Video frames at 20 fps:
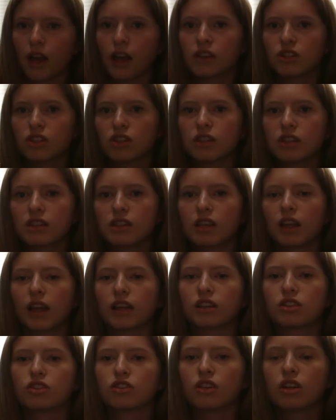As you can see,
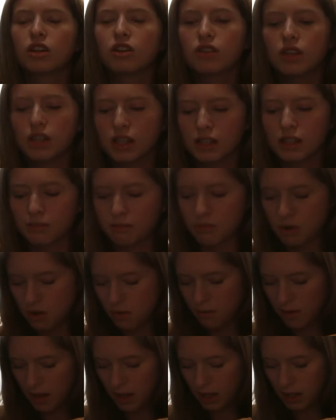like Dorito, he's
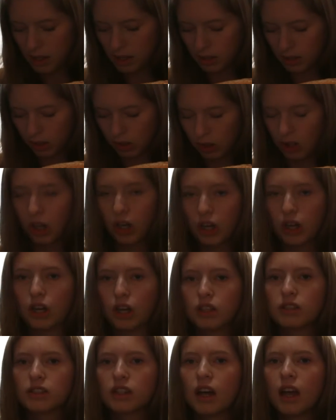moving, he's
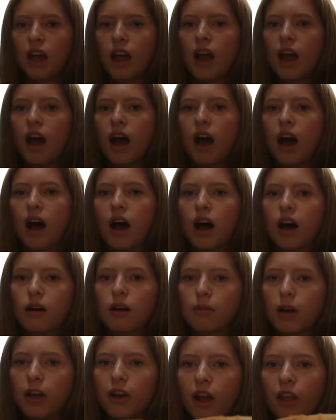alert.
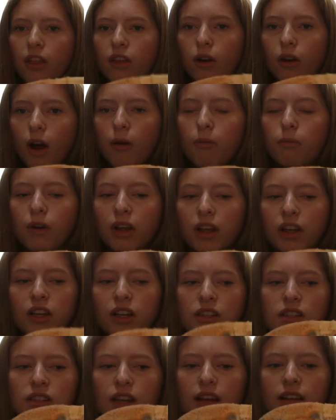A really
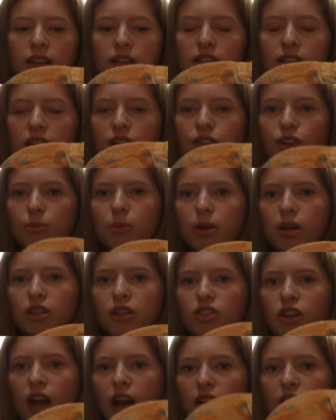good sign to see if your
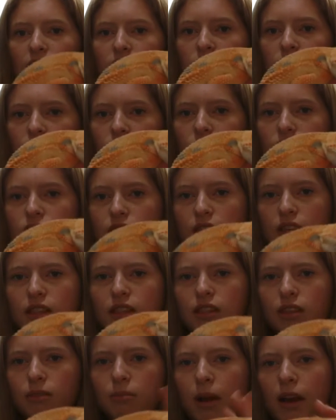bearded dragon is alert, stay
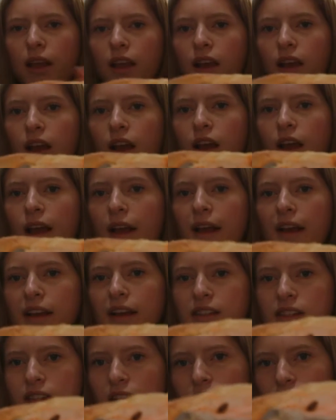still buddy,
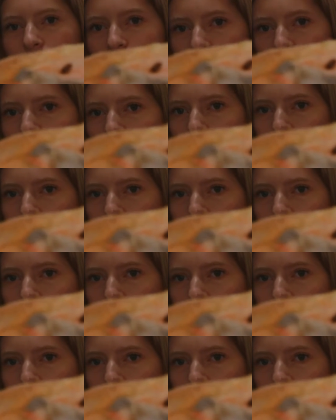is that their